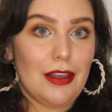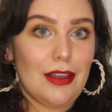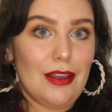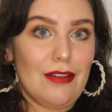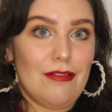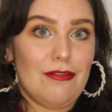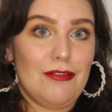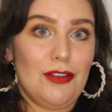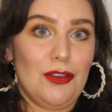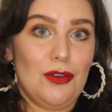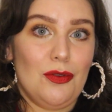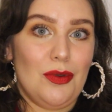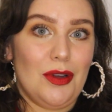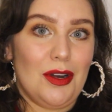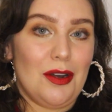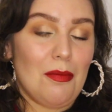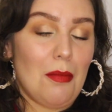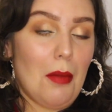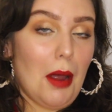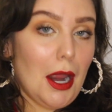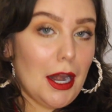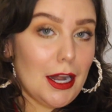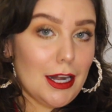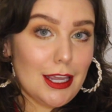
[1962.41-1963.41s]
if you wouldn't
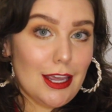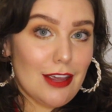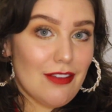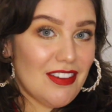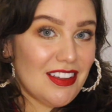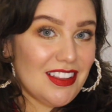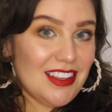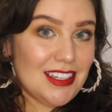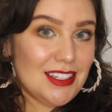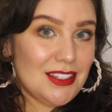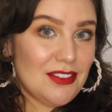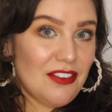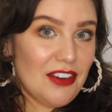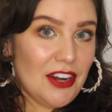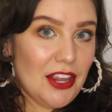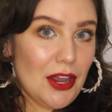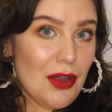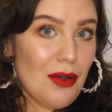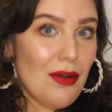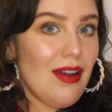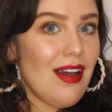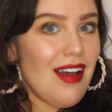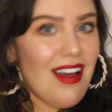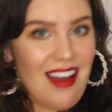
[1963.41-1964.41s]
mind giving this
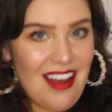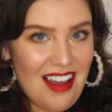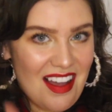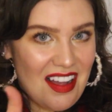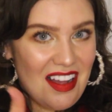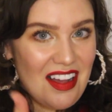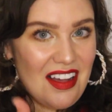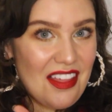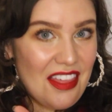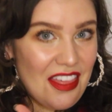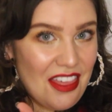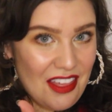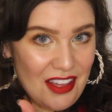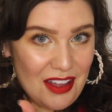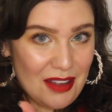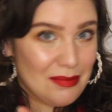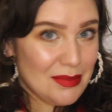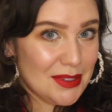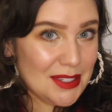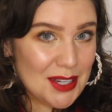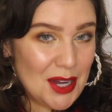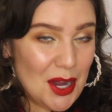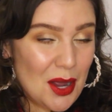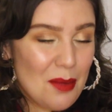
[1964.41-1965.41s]
video a
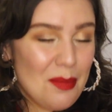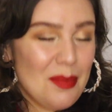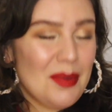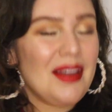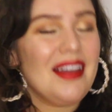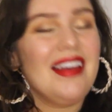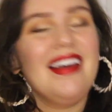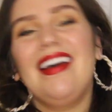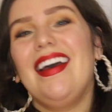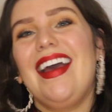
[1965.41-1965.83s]
thumbs up